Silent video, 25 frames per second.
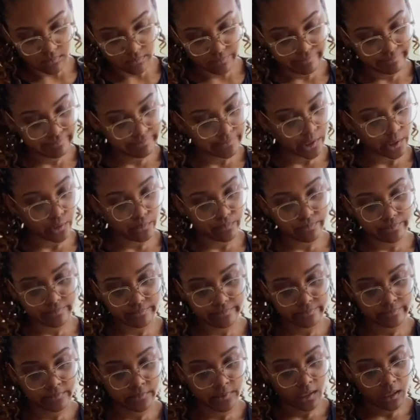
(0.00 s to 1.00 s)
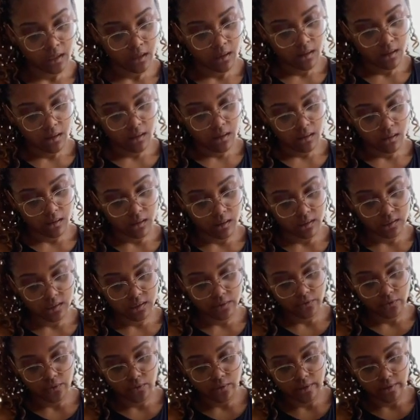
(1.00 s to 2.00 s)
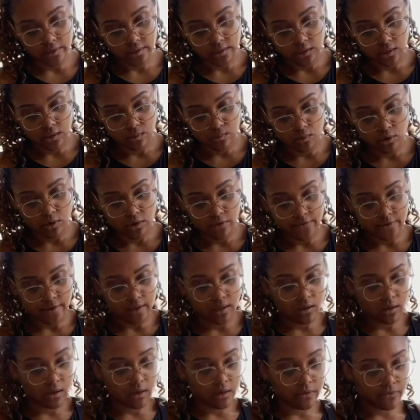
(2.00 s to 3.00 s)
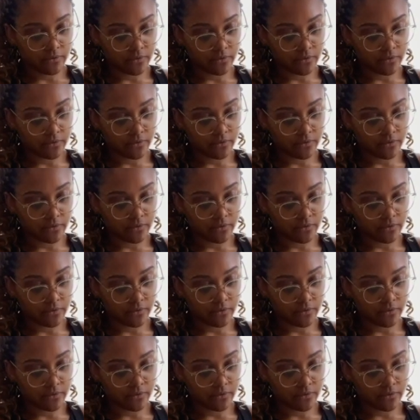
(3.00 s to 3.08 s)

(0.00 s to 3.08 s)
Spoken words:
Nope. Lost 4. 2 more fell off.